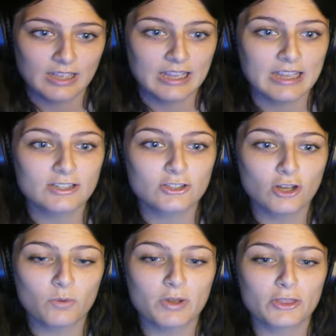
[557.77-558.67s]
He's
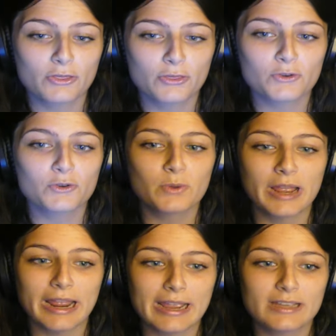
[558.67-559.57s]
going through
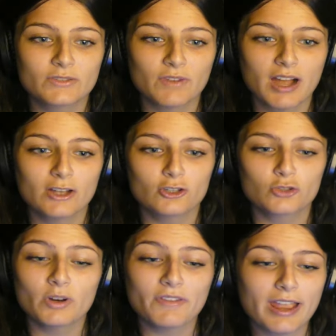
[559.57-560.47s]
Hank's
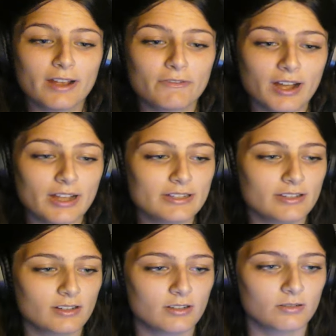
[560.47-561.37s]
files. What if Hank finds
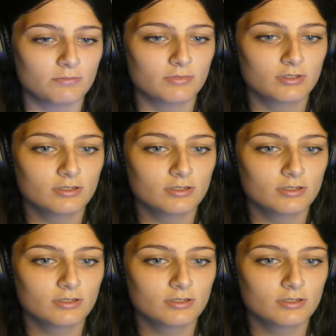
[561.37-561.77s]
them?